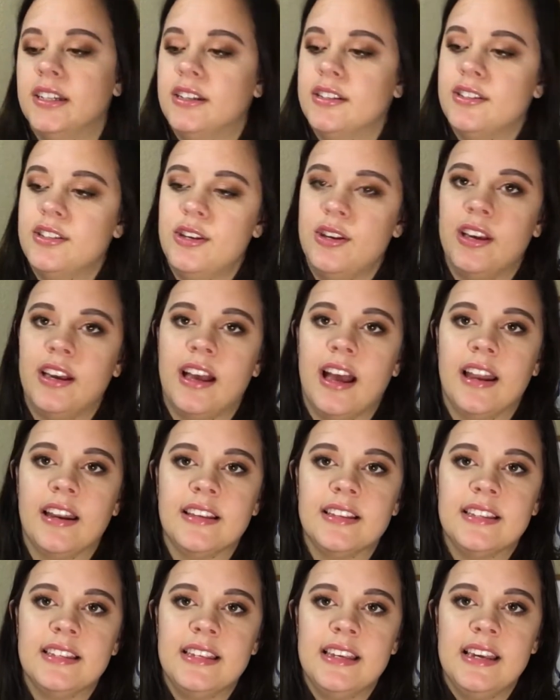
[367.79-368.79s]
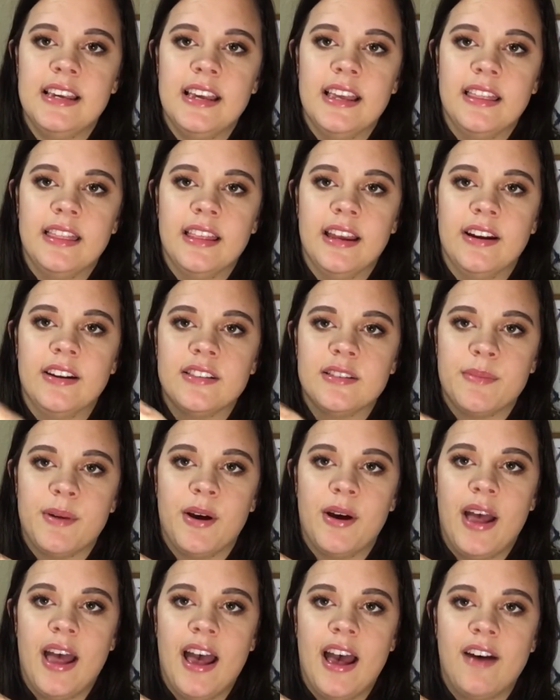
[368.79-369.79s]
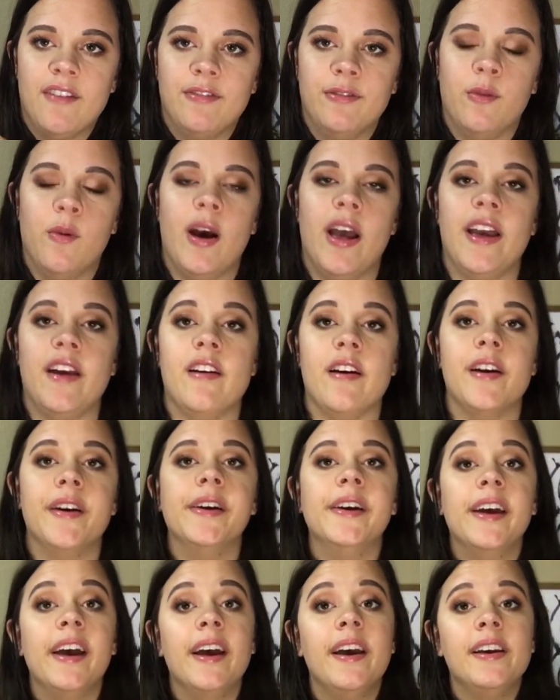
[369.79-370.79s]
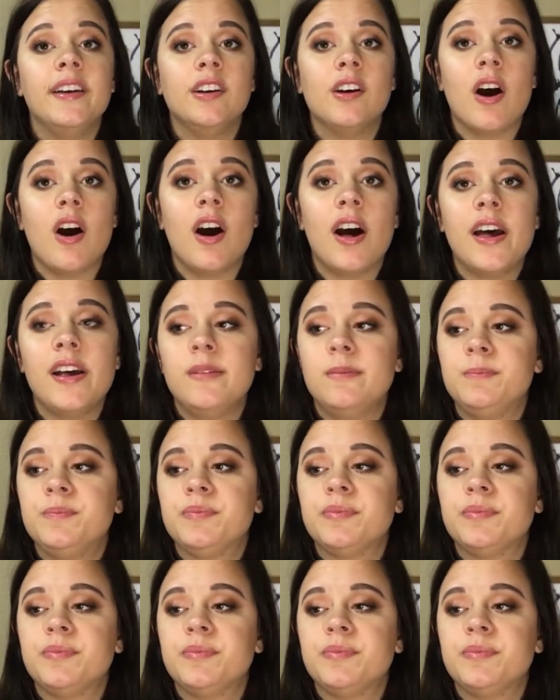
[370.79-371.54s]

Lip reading: So you can kind of see in there, it's about halfway gone.